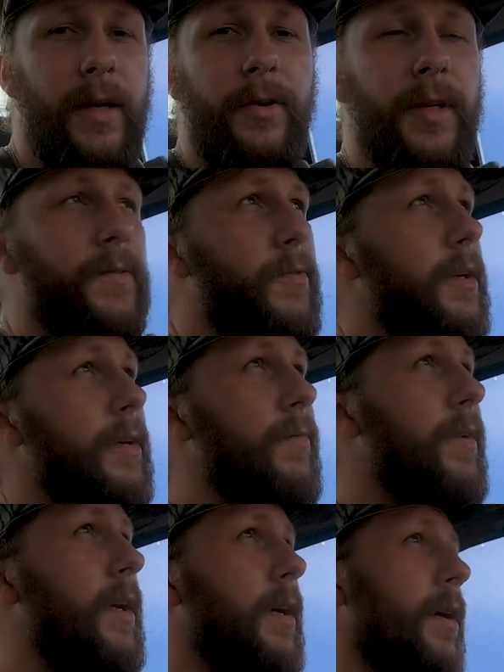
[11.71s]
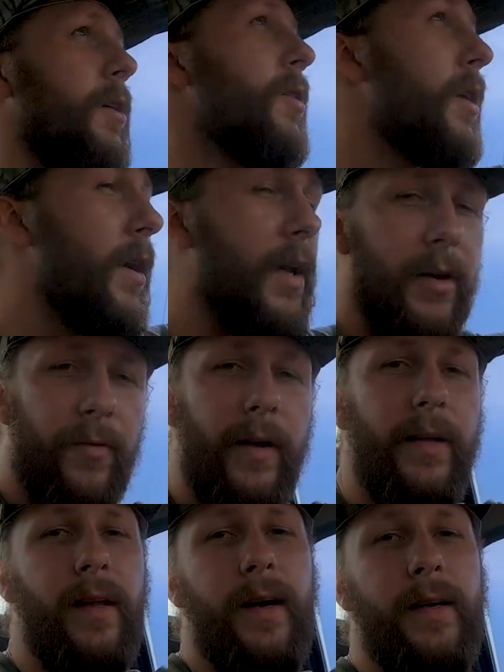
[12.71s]
do this freaking video at a
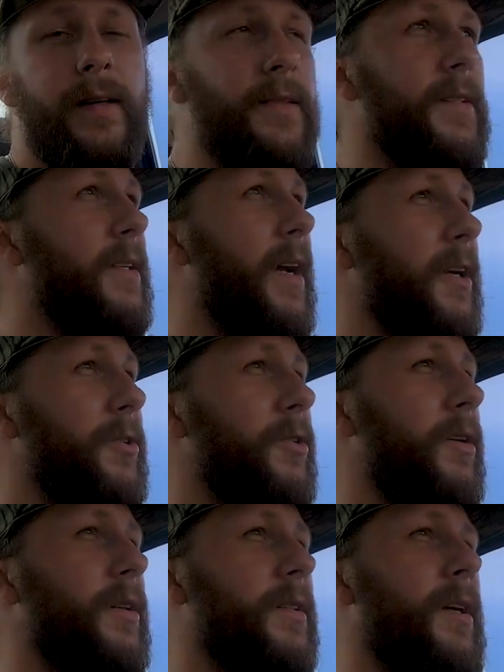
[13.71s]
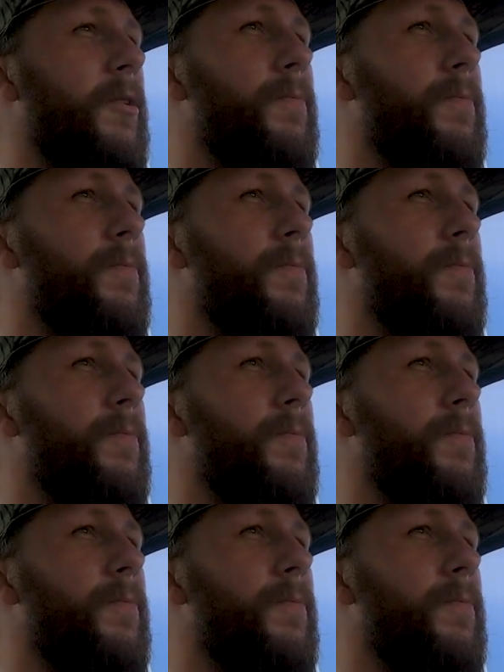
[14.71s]
red light because this dang truck